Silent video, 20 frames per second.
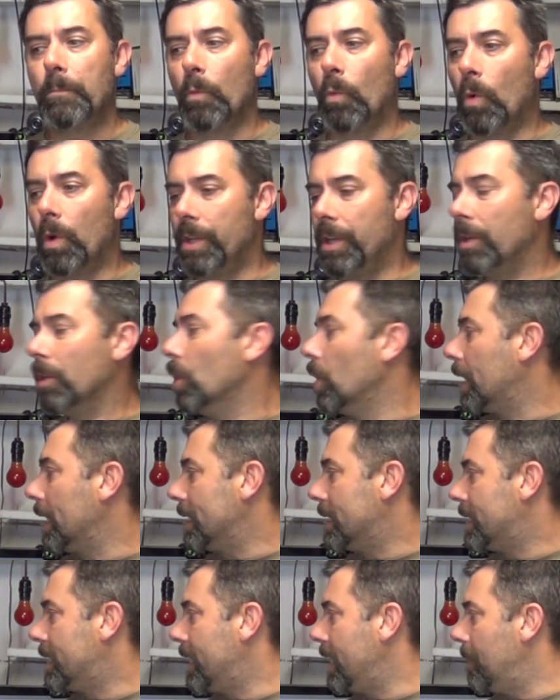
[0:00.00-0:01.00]
When you look
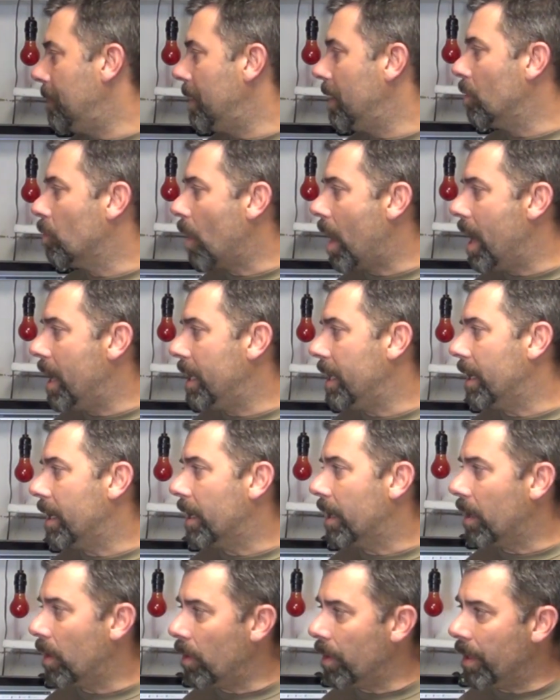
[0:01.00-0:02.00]
at CB
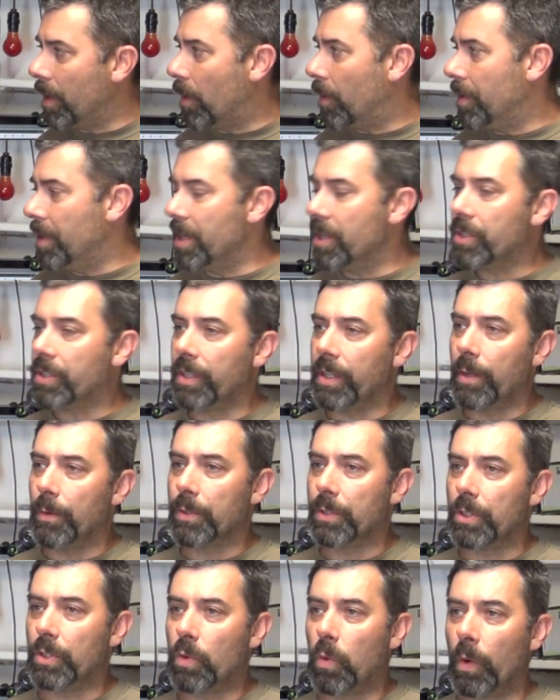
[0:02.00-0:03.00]
radio, you know, initially it
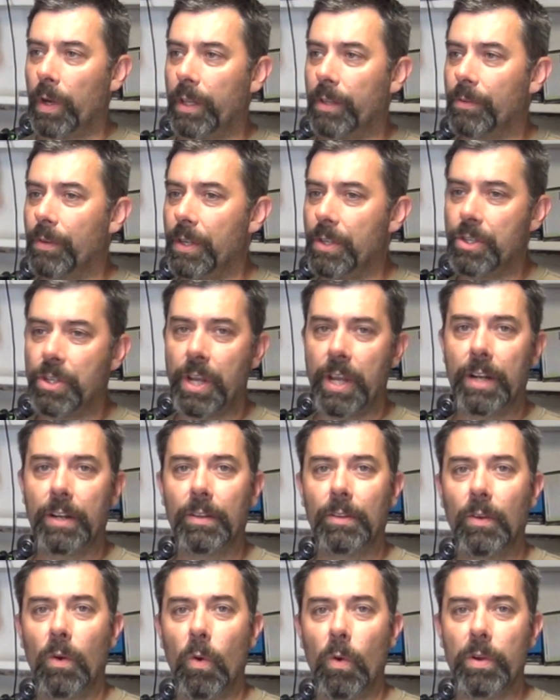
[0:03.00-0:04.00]
was a
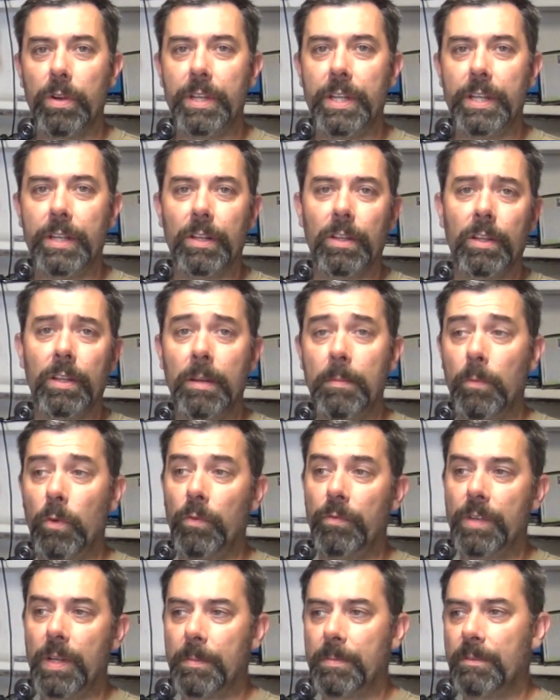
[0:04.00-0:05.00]
23-channel ordeal, and it
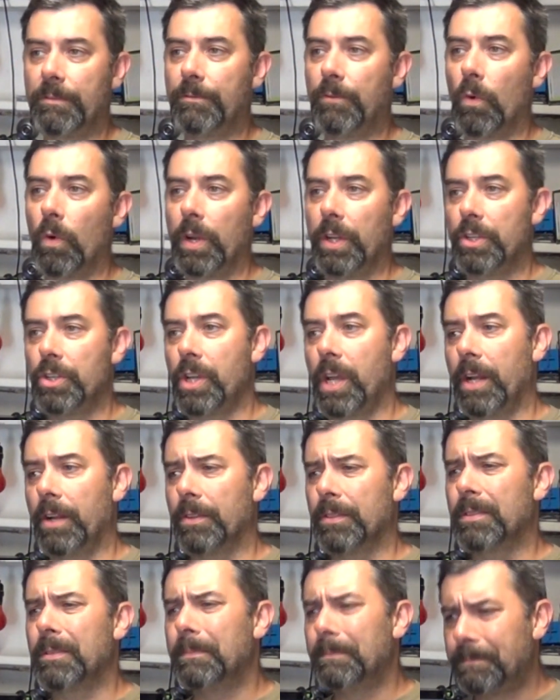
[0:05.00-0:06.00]
moved up to 40
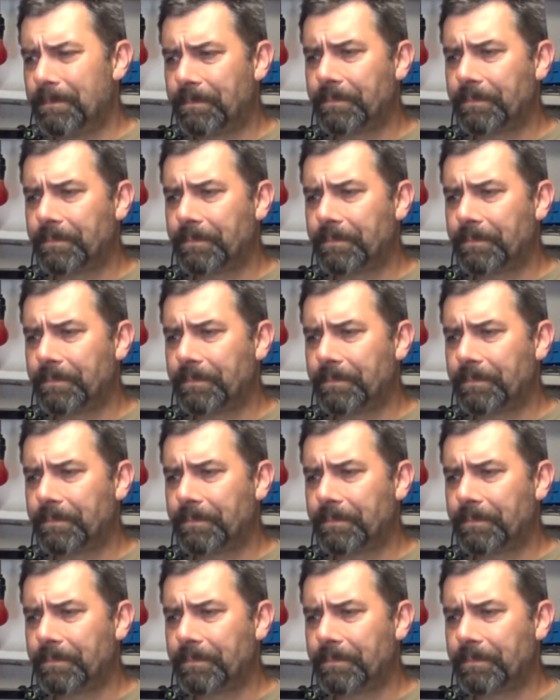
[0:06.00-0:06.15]
channels.